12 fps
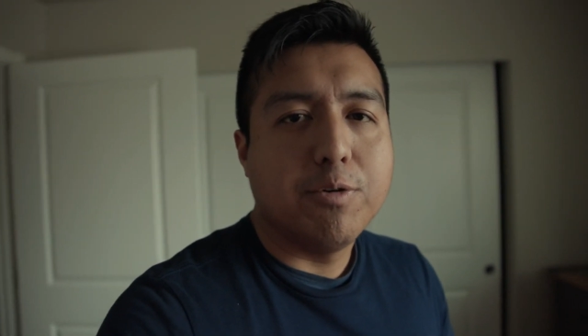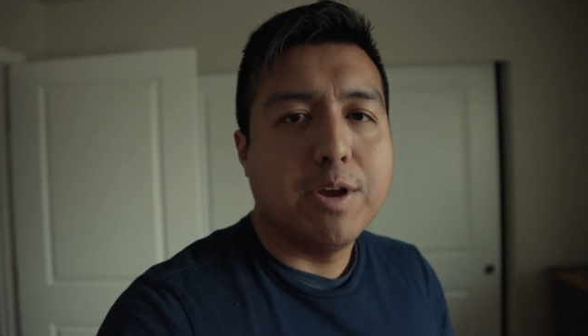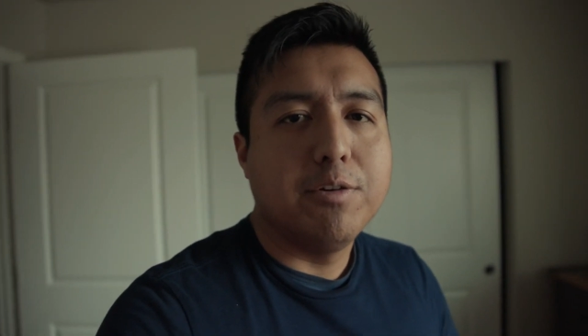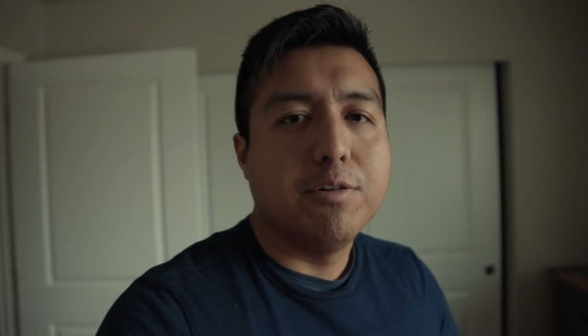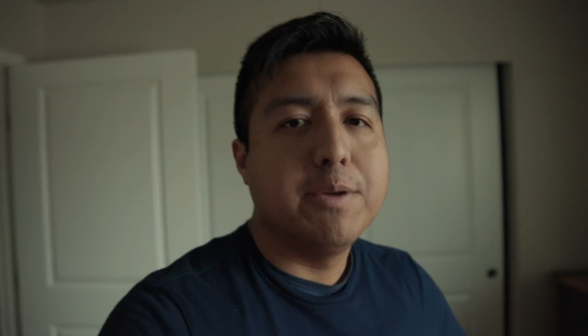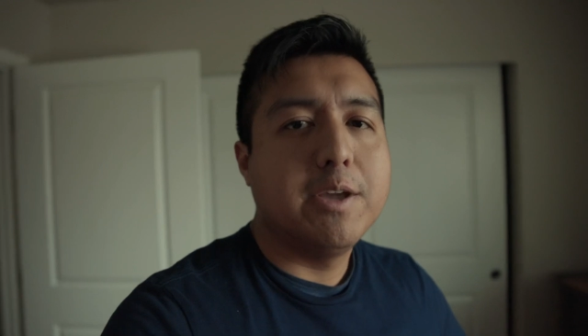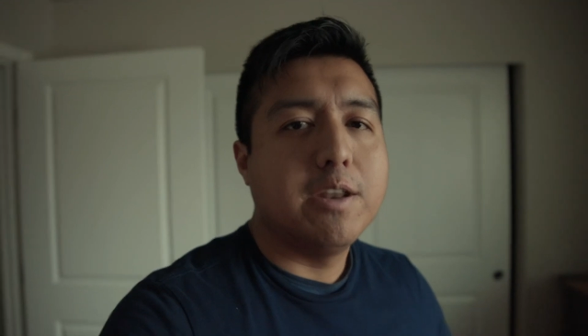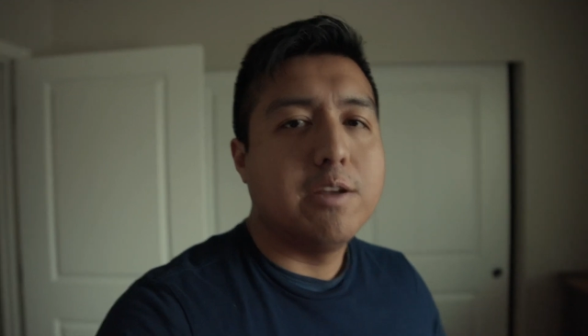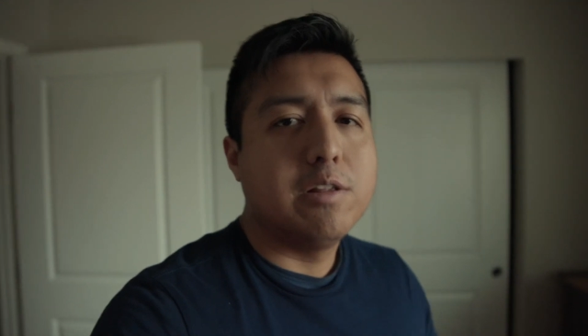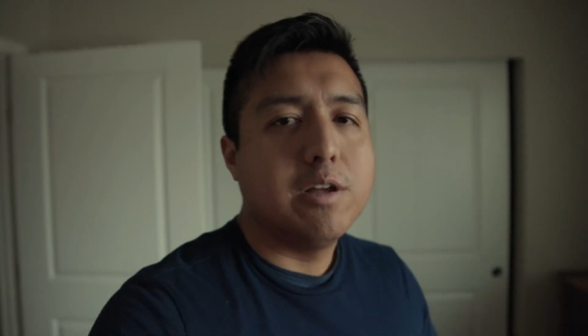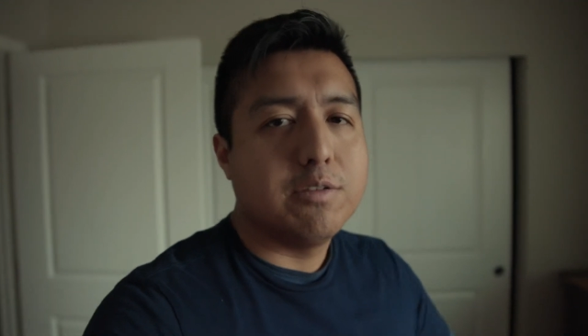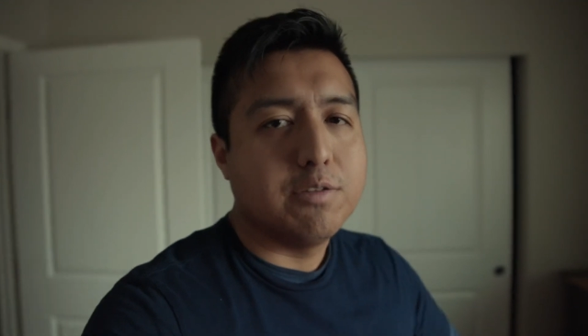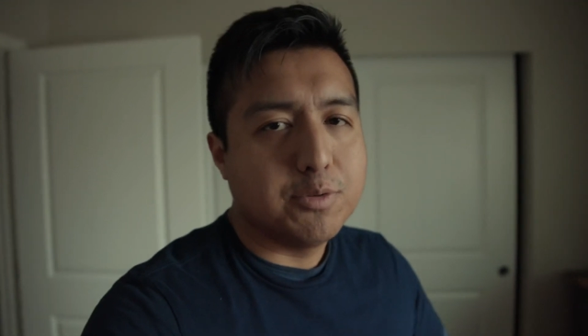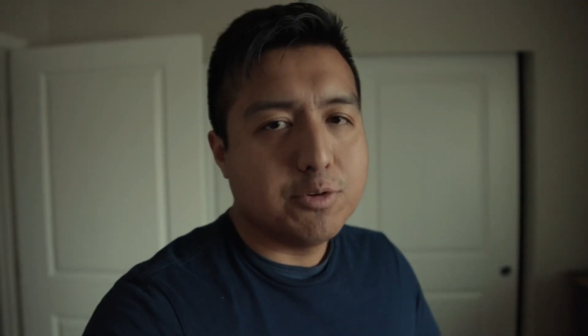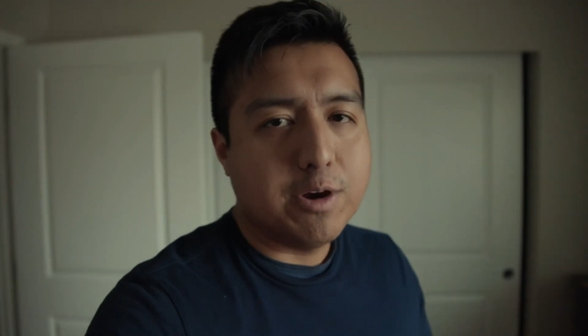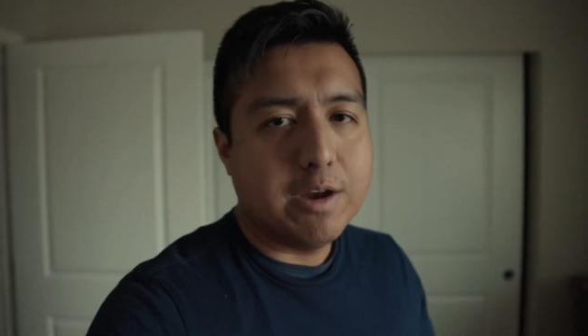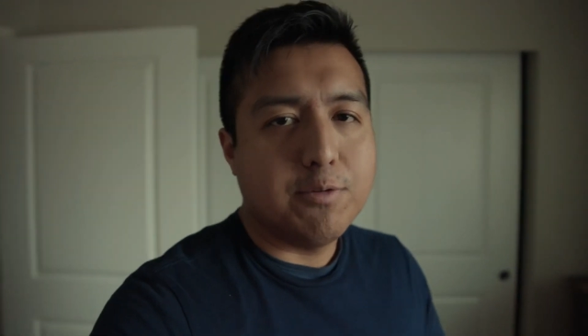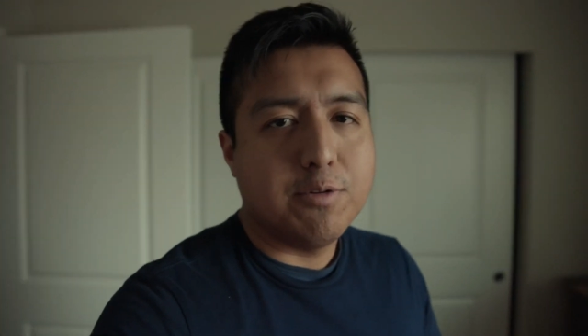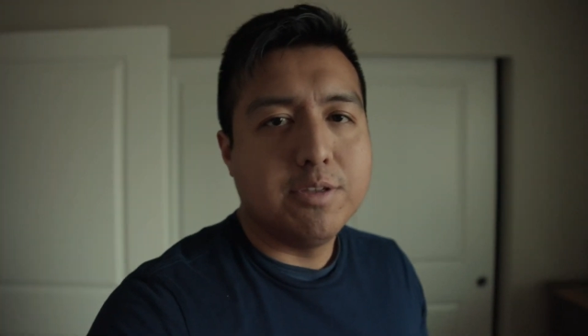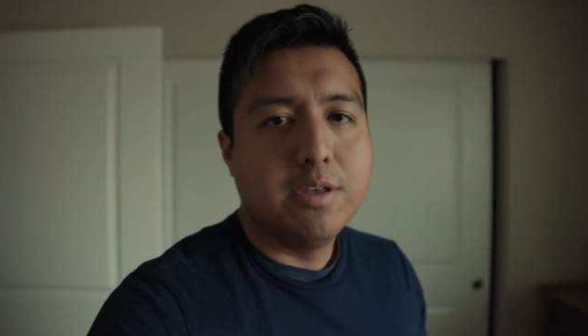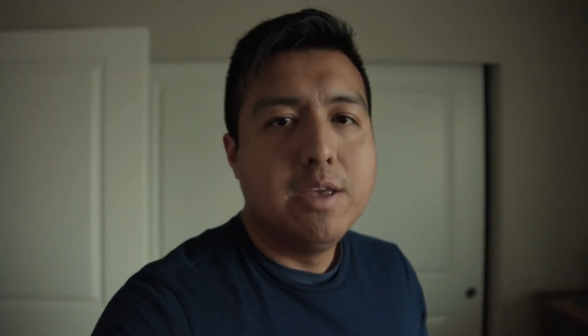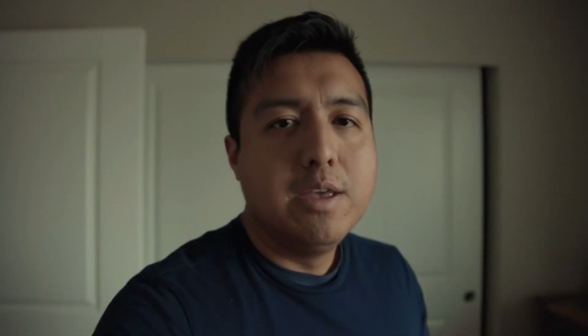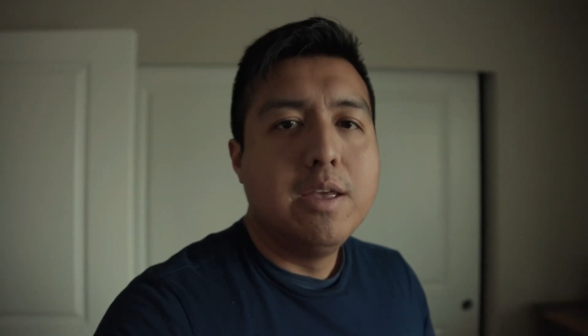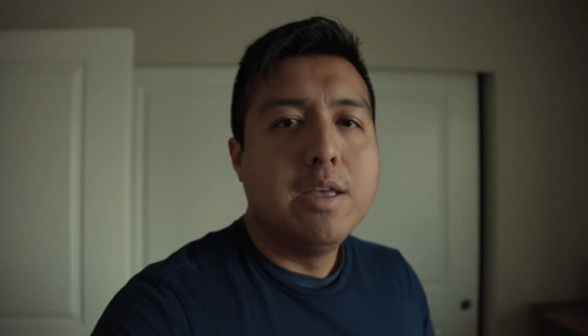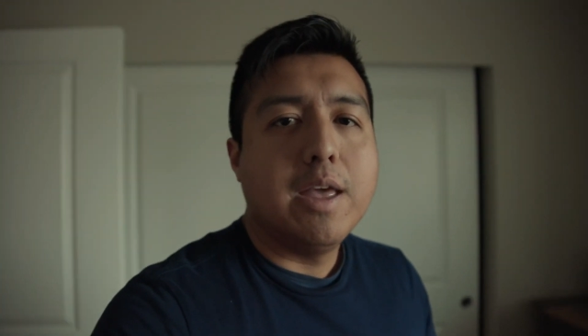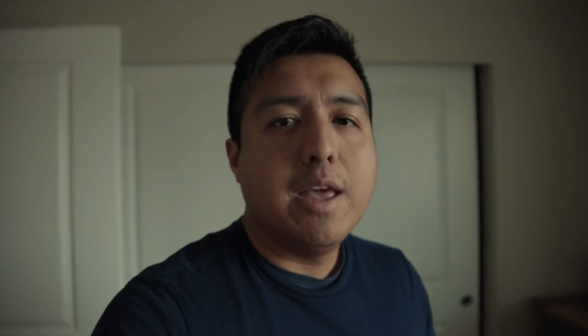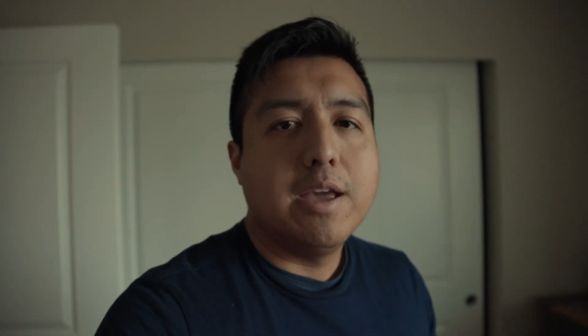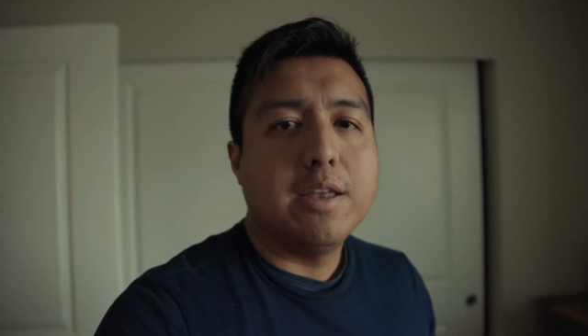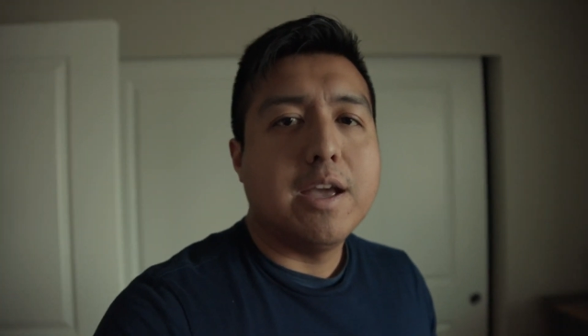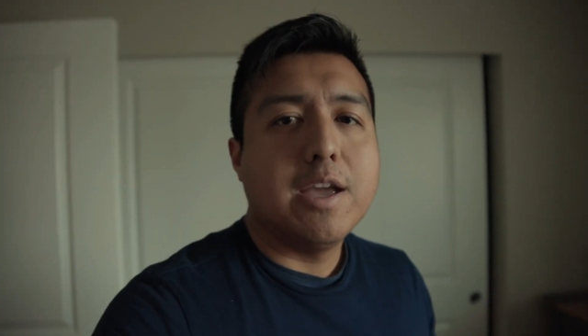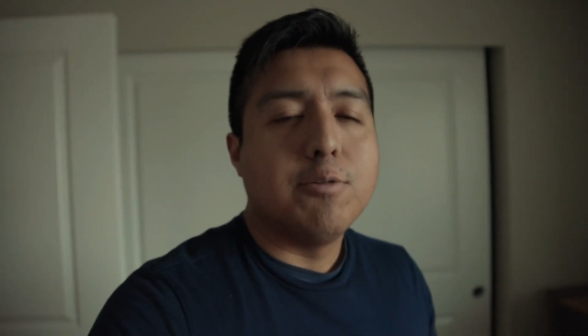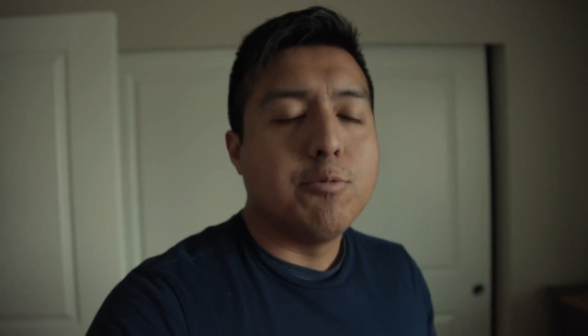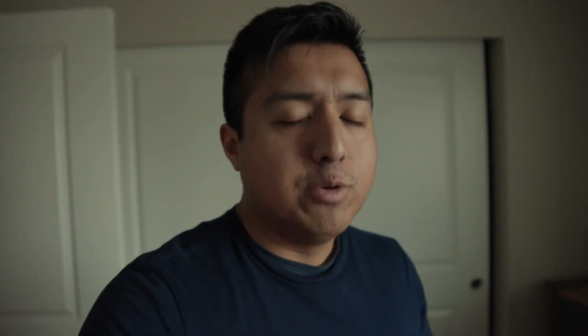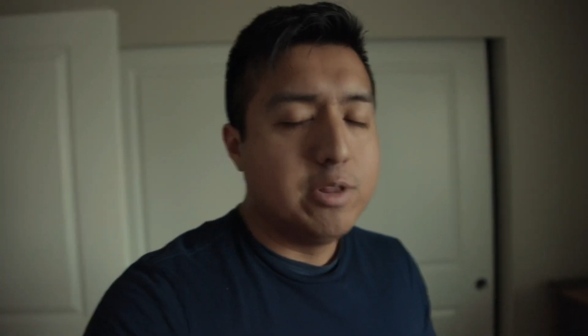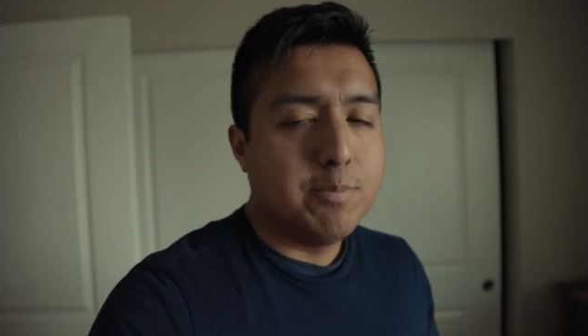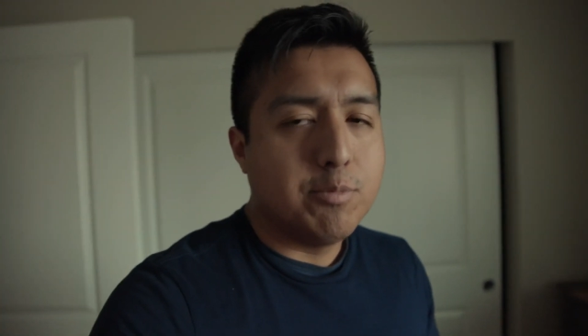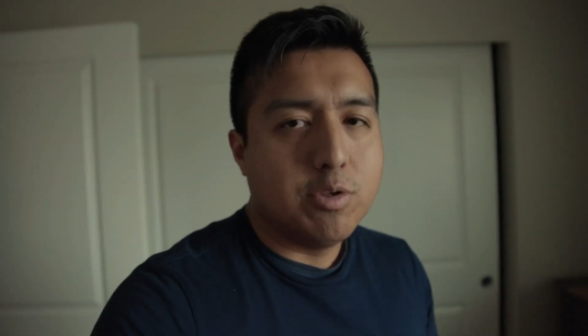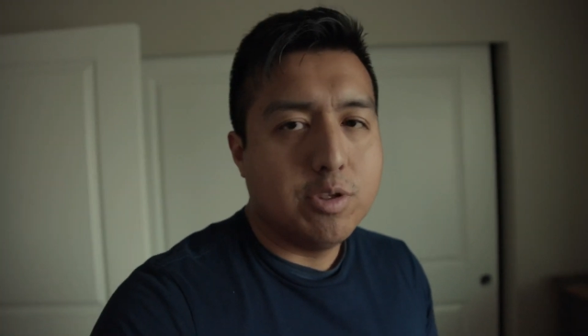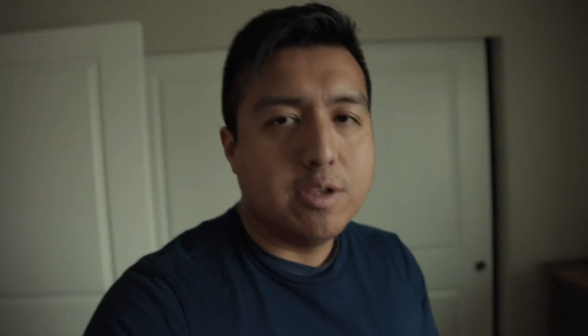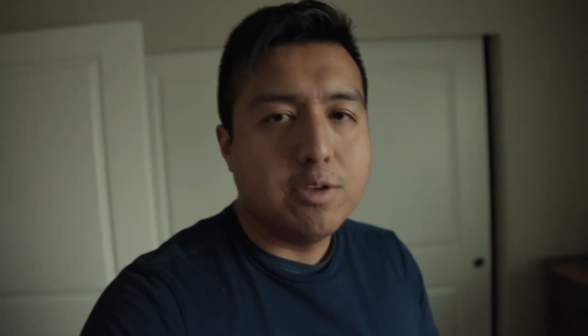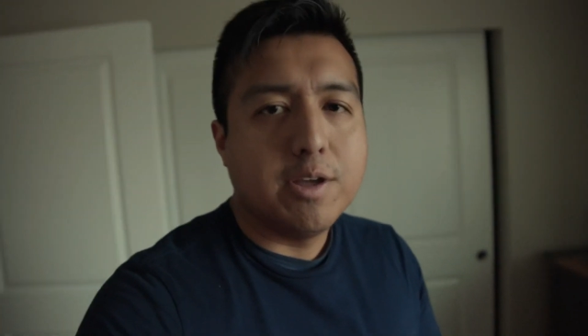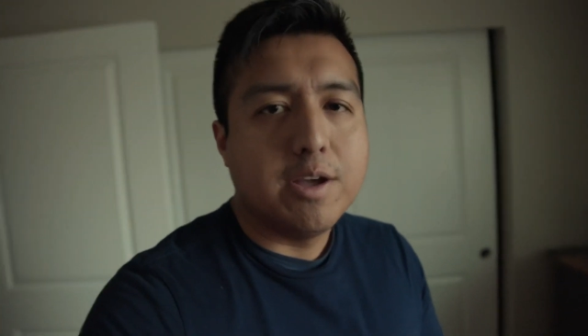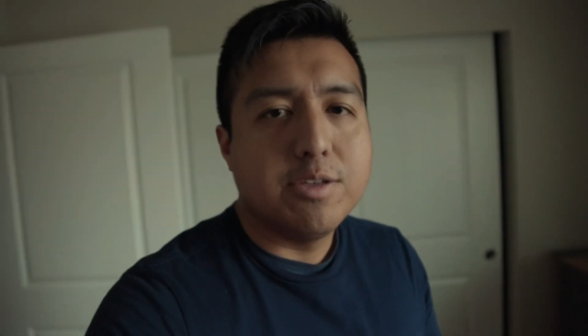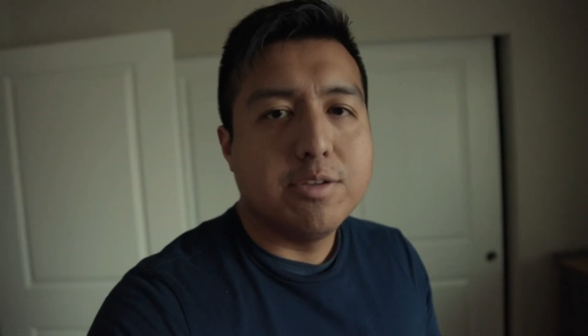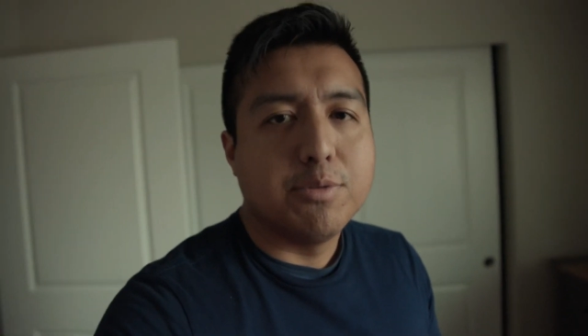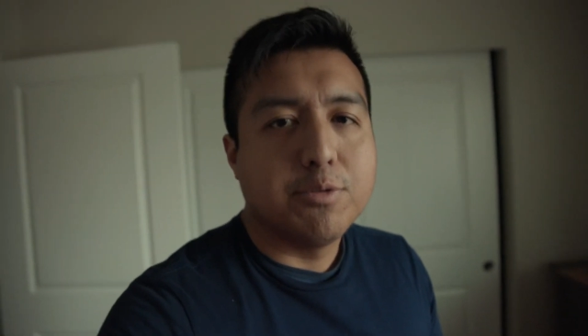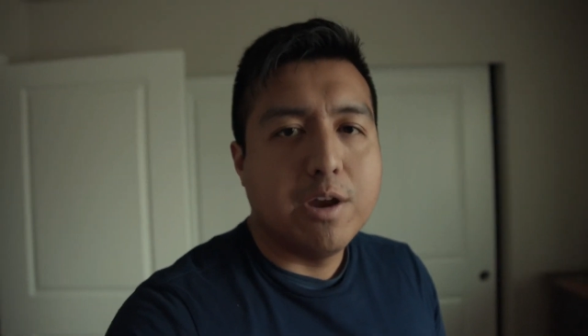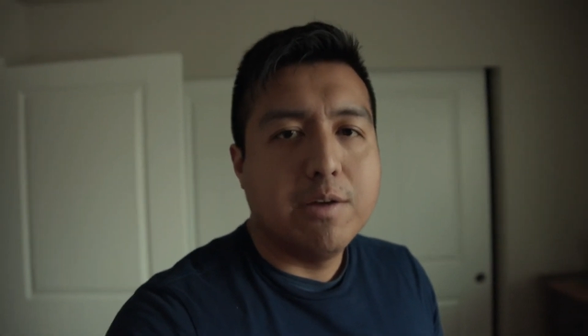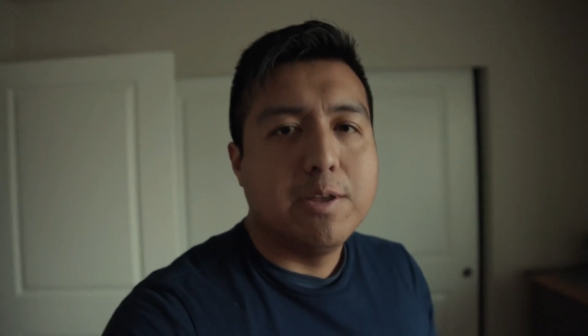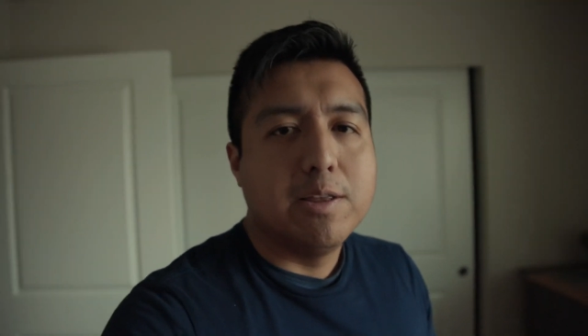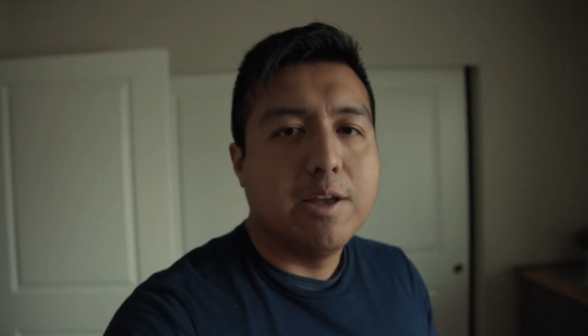I know I've been getting a lot of subscribers, and I really appreciate you guys subscribing,